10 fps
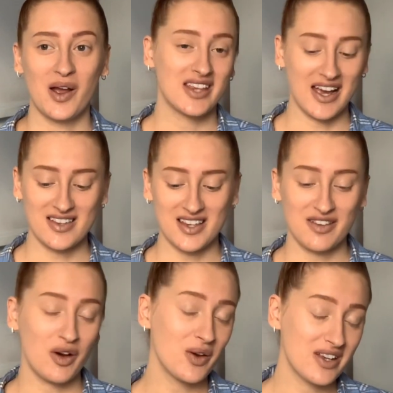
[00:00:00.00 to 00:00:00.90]
that is, if
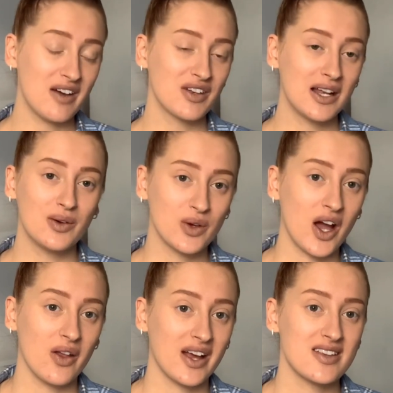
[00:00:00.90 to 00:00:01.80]
I was having a little girl,
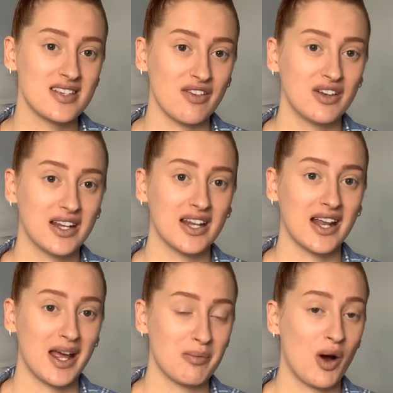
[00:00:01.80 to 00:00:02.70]
that is definitely the
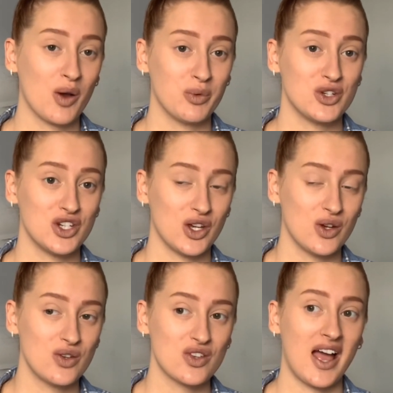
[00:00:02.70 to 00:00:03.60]
name I would
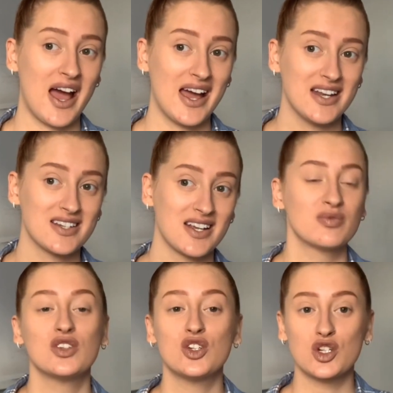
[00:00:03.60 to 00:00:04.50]
use, and
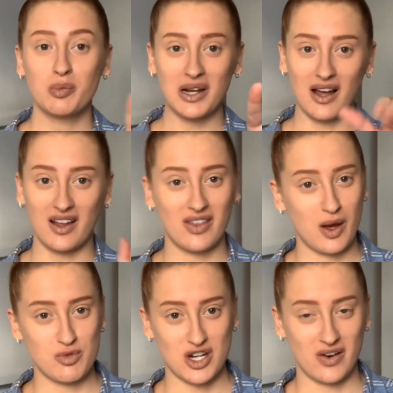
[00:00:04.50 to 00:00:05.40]
you should be lucky that I'm
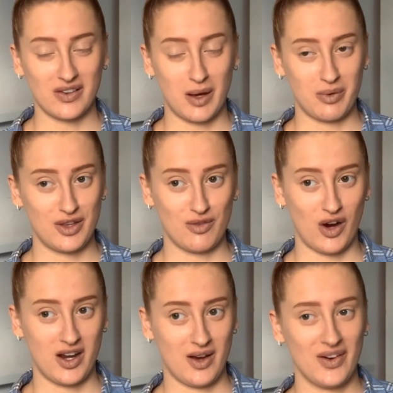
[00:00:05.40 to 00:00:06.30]
sharing that with you right
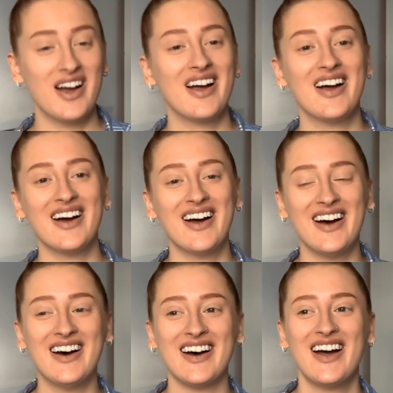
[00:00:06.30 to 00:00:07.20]
now.
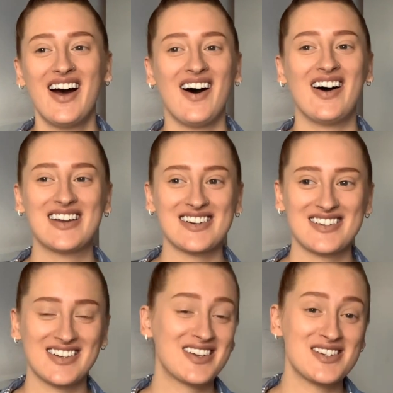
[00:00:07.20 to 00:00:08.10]

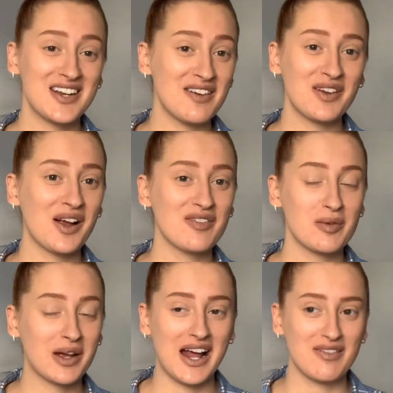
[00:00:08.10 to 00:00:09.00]
Because you never know if I'm
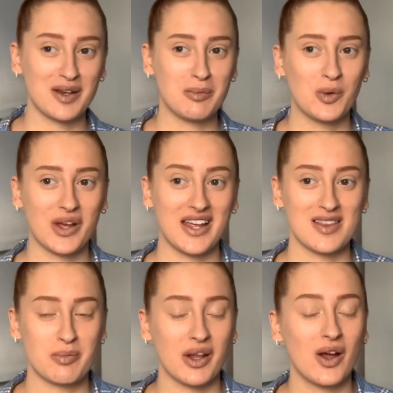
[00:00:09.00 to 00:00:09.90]
going to have any more kids,
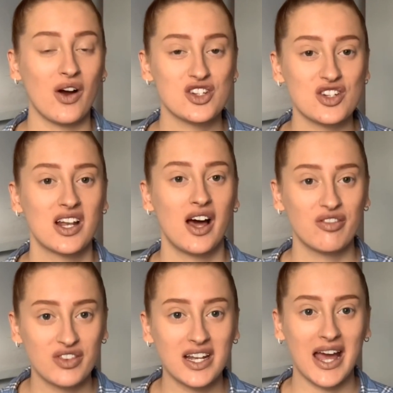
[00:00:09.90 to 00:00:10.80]
but no, I just love
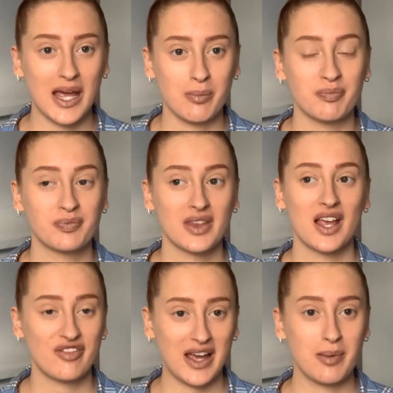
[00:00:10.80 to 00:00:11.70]
the name
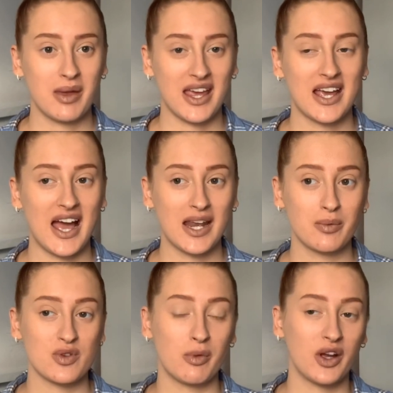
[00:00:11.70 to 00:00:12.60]
Famey, and it
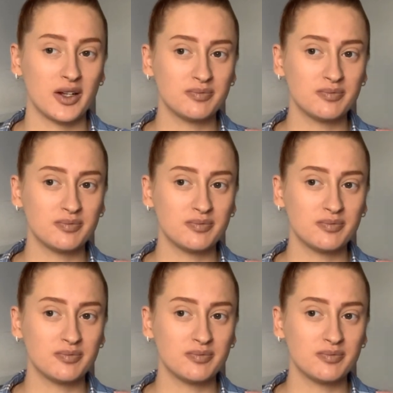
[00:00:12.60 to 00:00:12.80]
was my